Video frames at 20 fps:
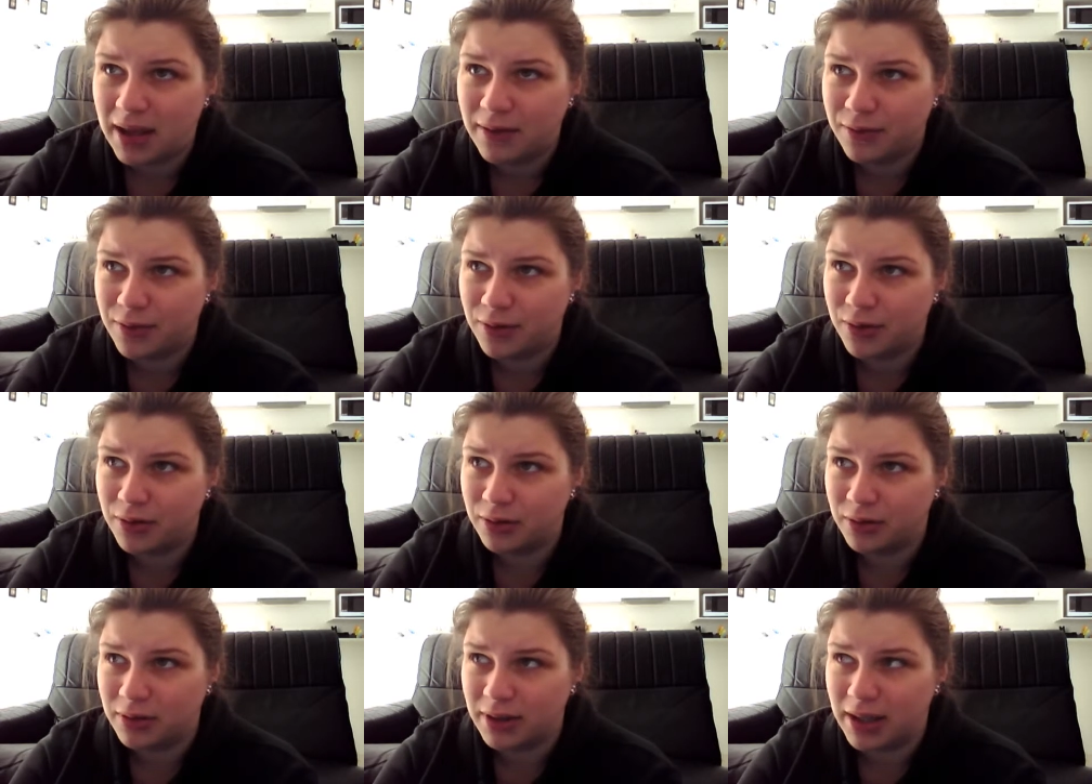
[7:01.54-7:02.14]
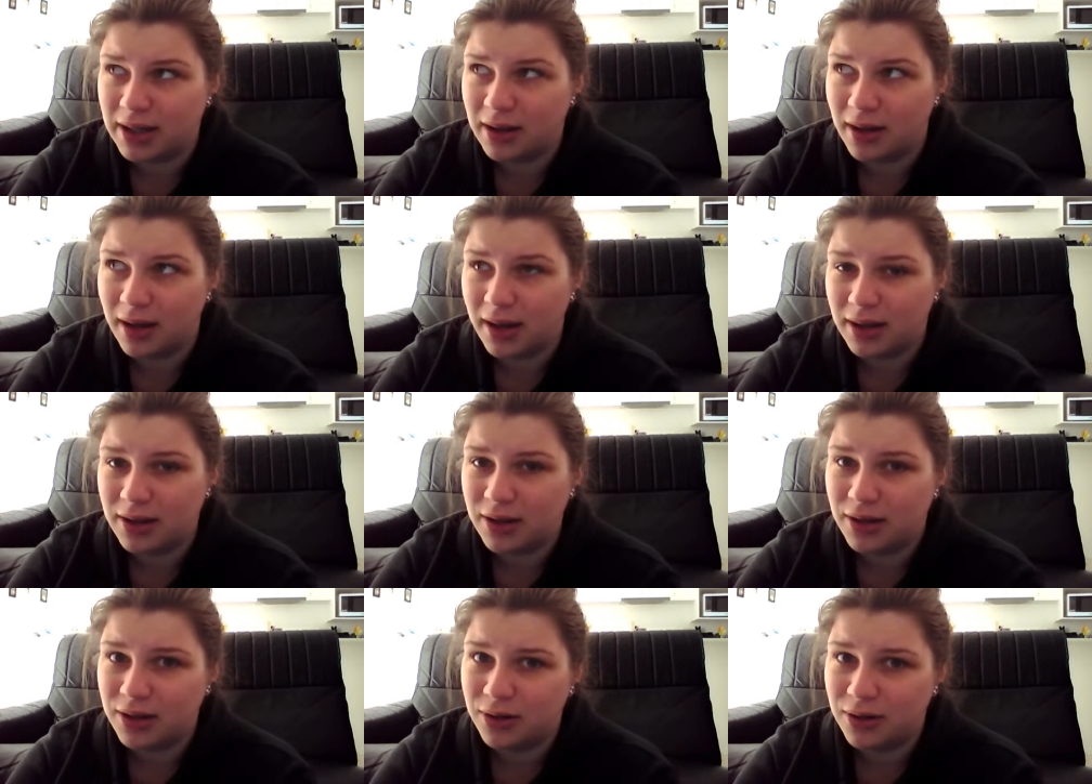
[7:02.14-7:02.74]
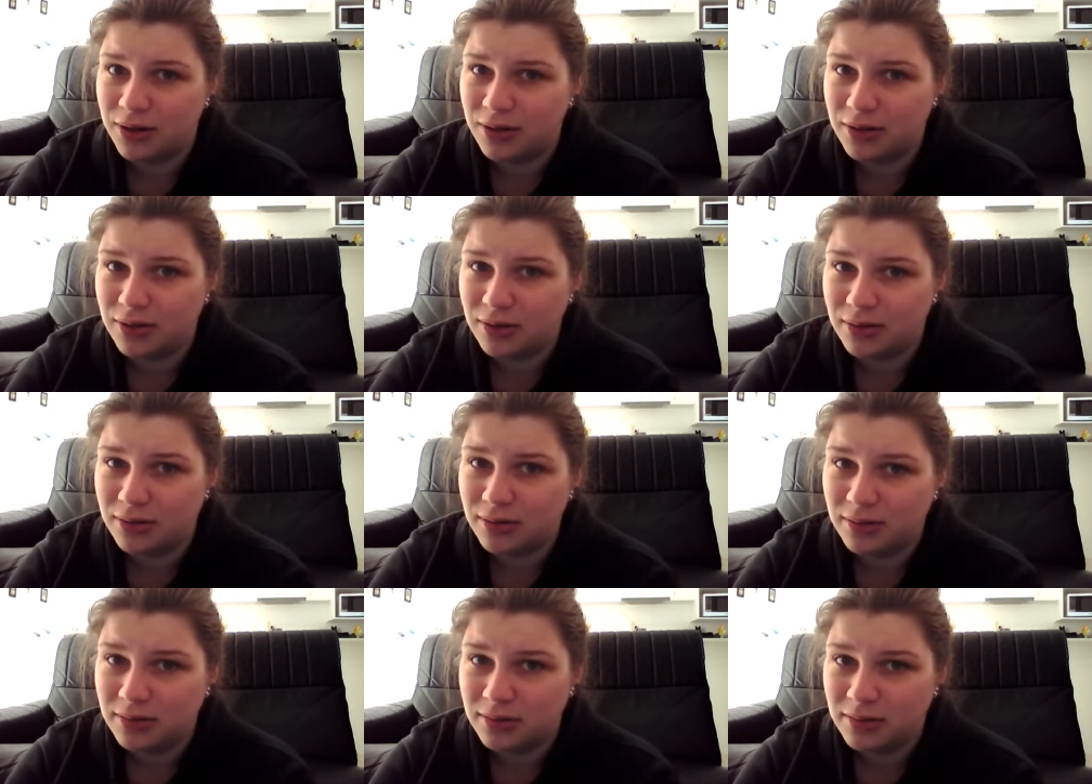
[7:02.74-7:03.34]
behavioral and
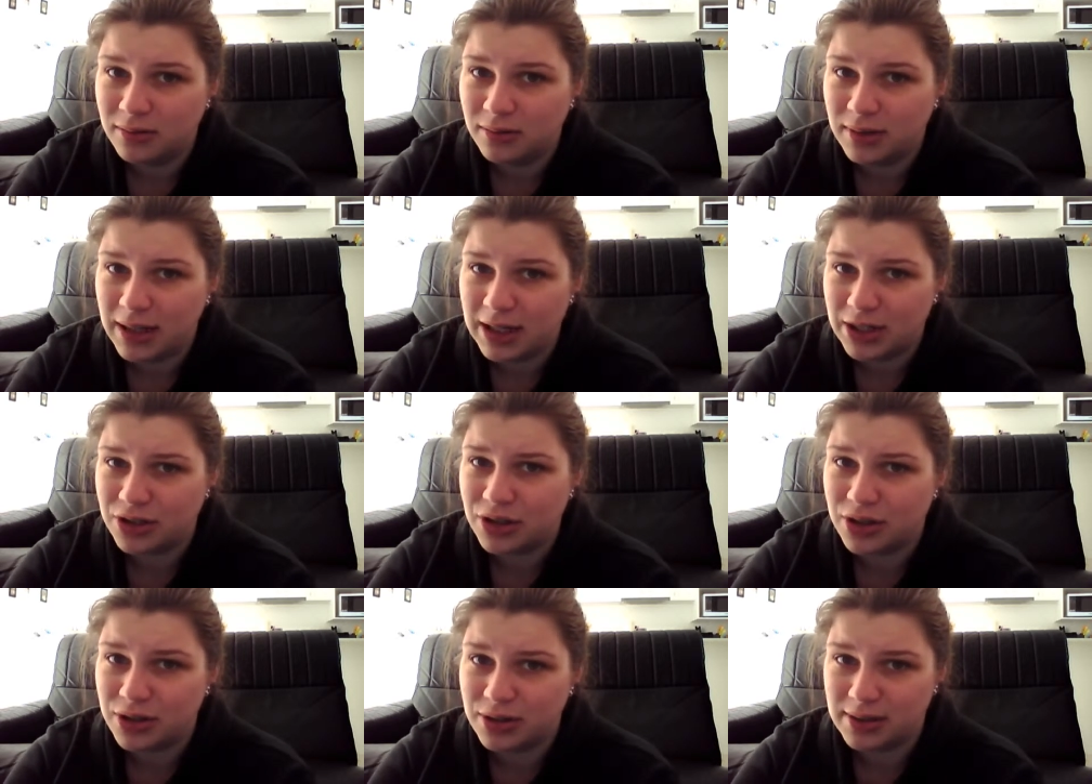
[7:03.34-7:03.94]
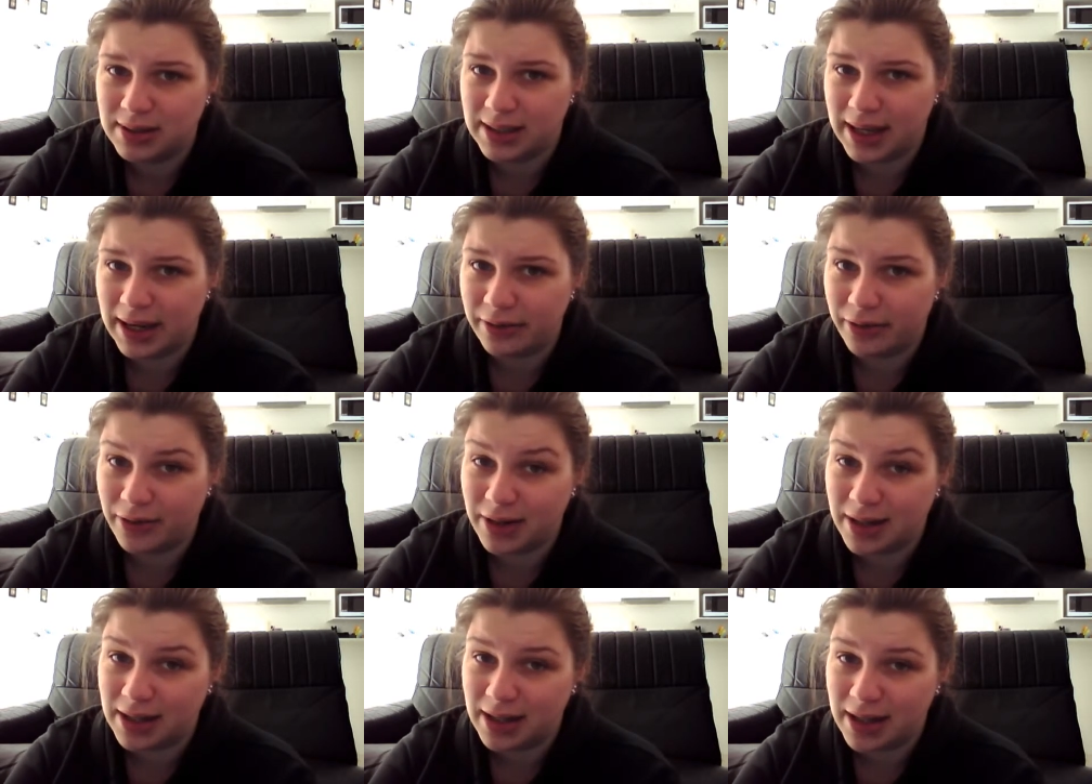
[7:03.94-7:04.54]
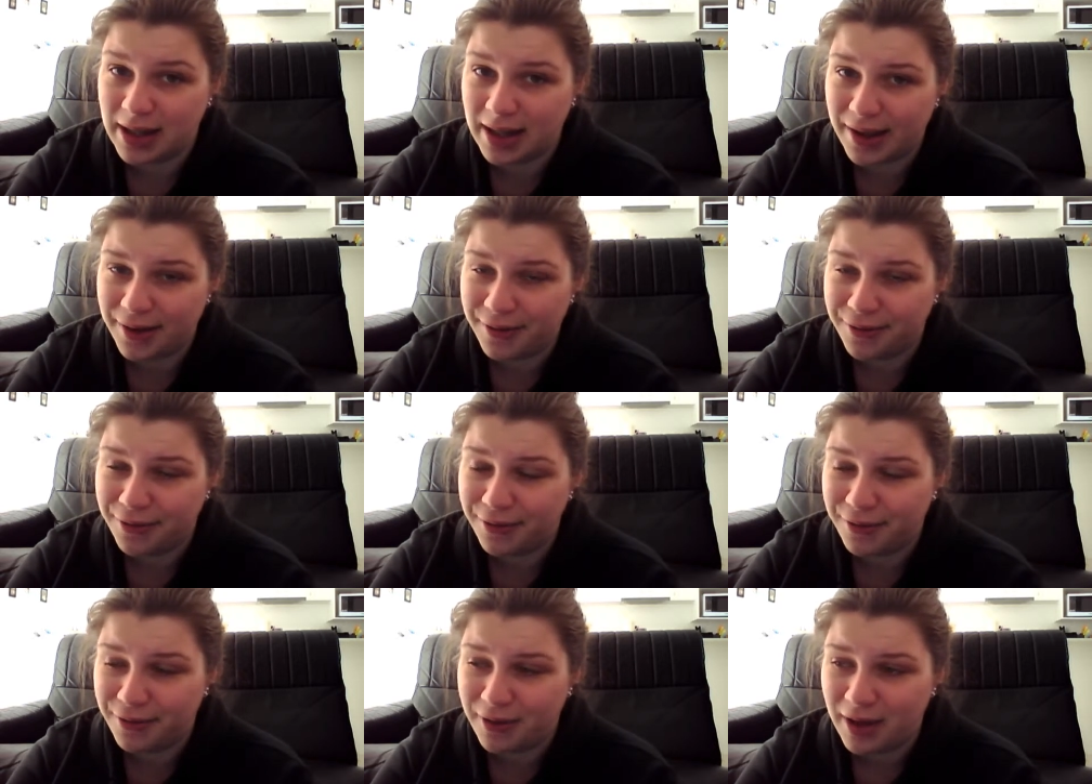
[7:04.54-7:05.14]
IQ issues later on in
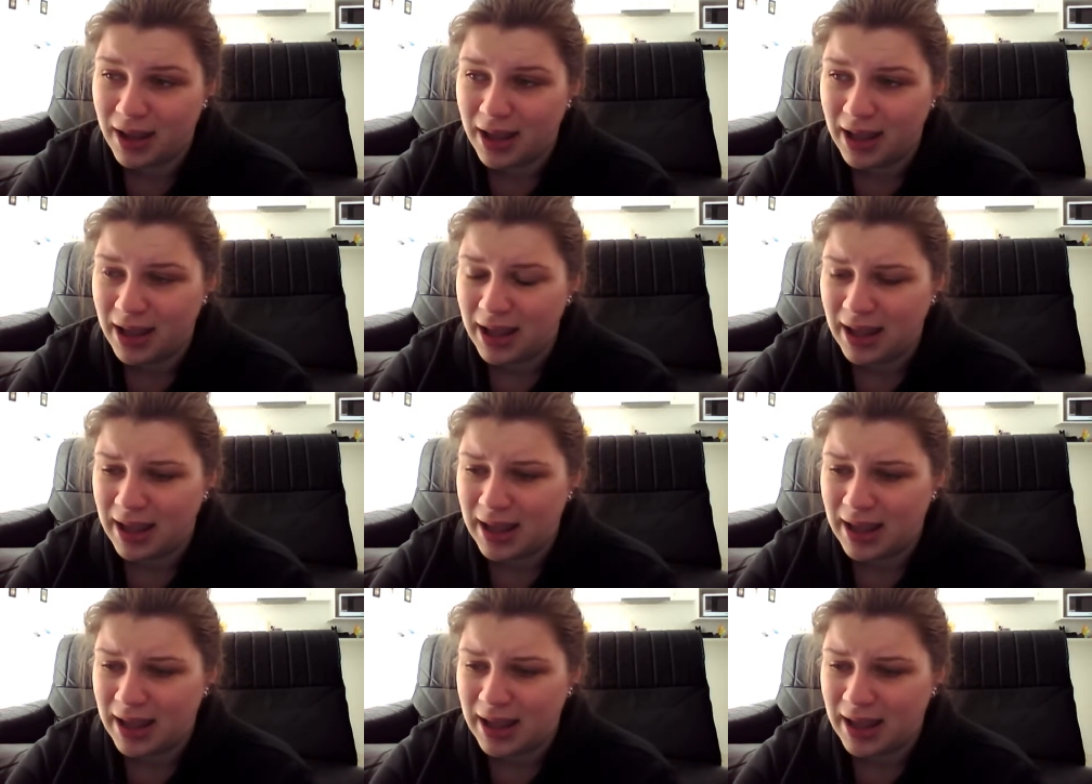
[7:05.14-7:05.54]
life,